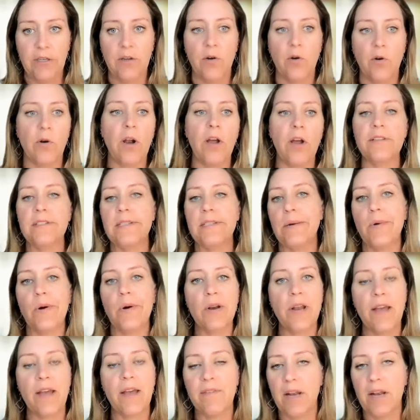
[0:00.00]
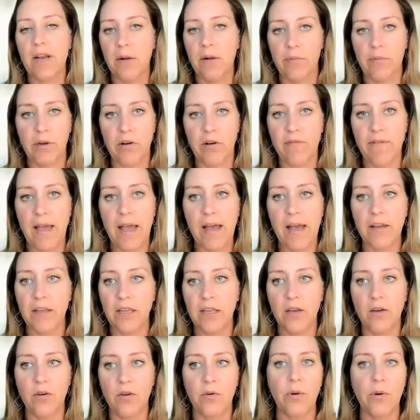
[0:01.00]
or else they won't have any real
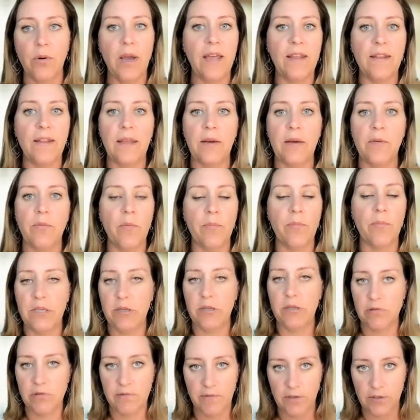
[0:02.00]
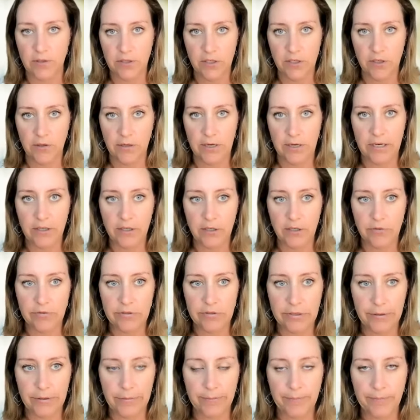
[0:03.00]
value and they won't be useful to your end
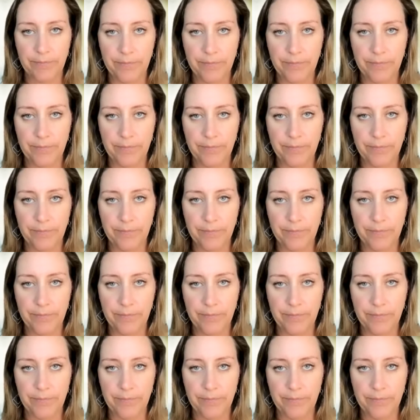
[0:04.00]
user.